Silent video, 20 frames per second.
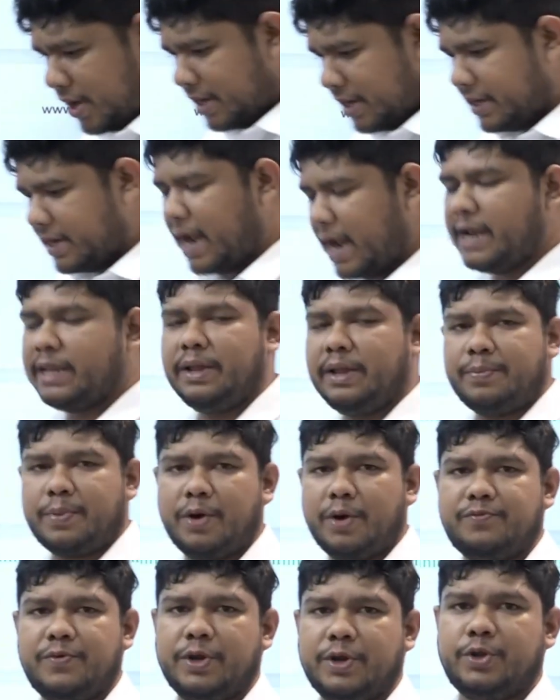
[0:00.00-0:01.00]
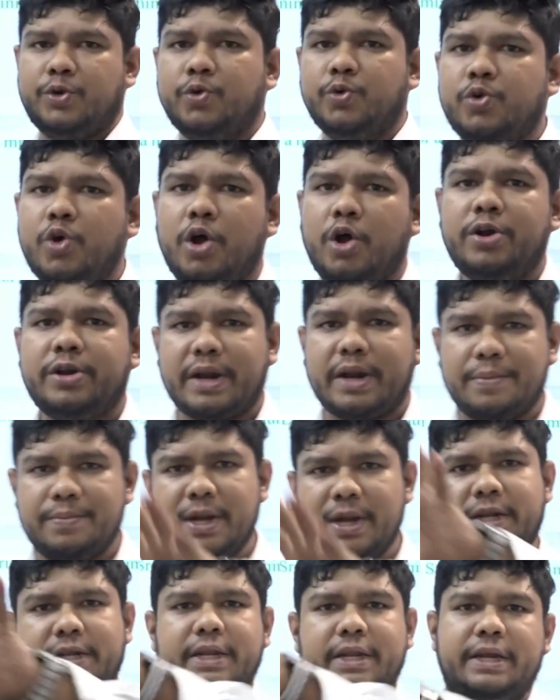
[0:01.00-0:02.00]
retained the profit, you don't
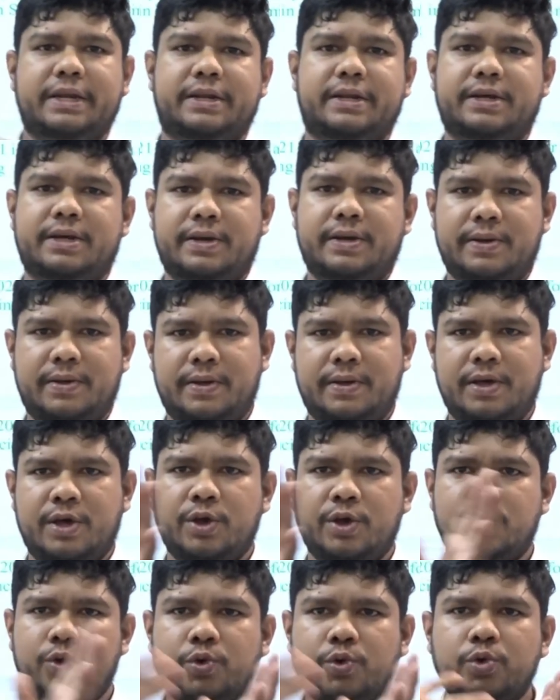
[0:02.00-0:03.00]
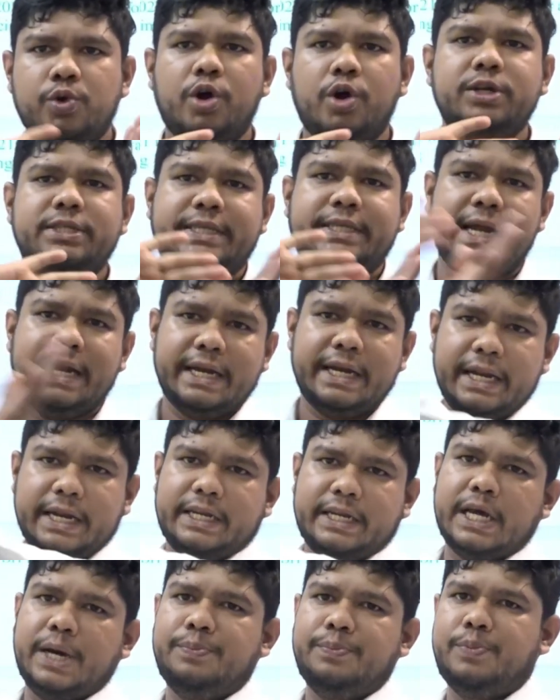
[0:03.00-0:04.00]
remit it, you don't send
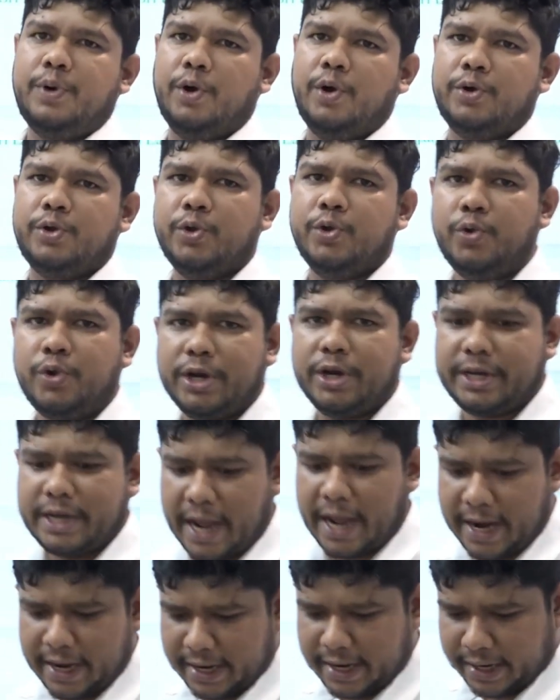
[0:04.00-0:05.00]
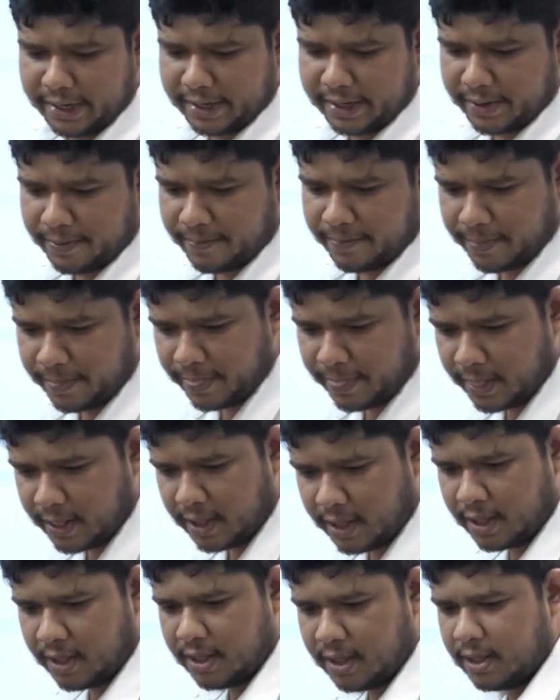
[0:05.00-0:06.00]
it abroad, you retain it.
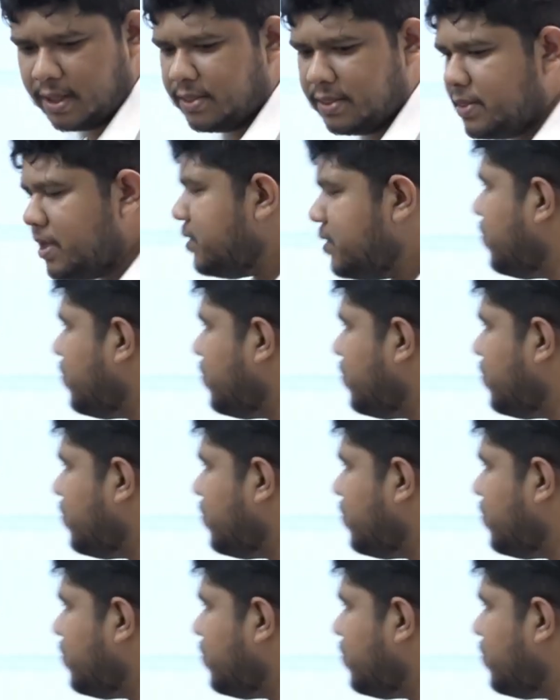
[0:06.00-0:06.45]
Then